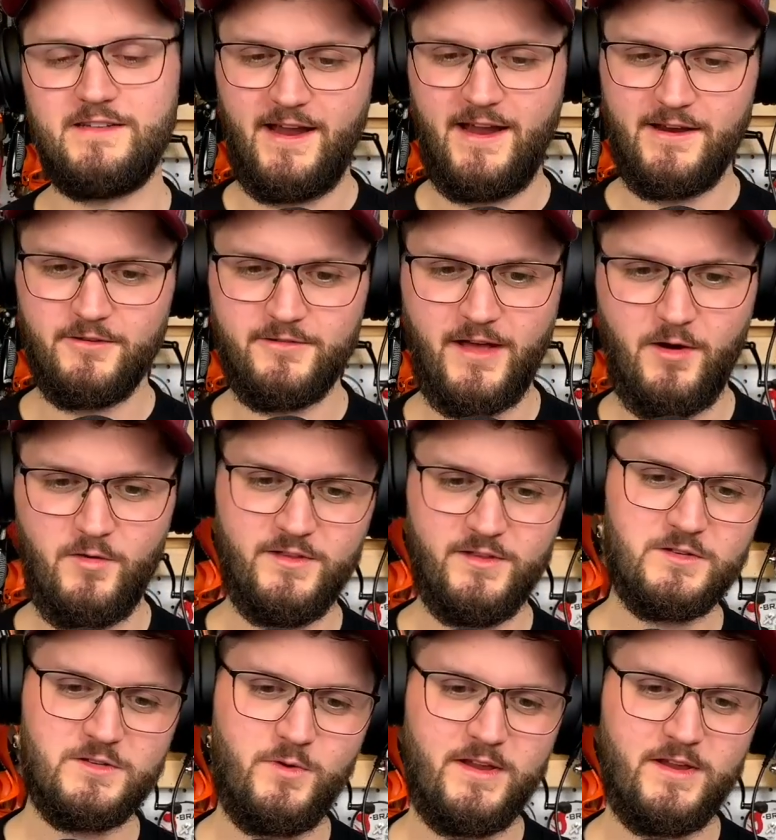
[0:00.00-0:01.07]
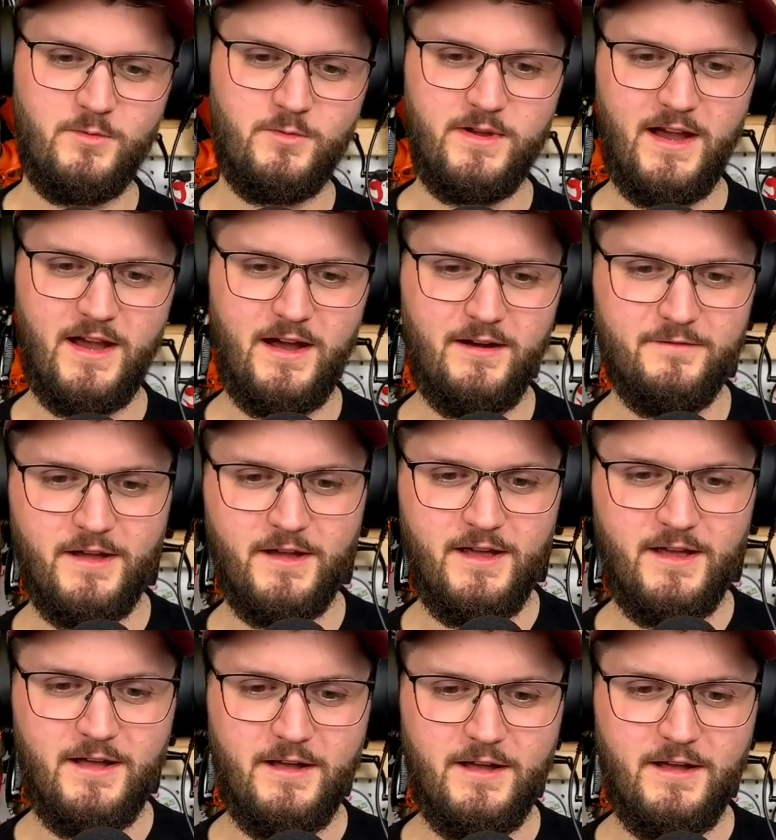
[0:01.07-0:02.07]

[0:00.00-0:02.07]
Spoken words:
And to handle that this week, we have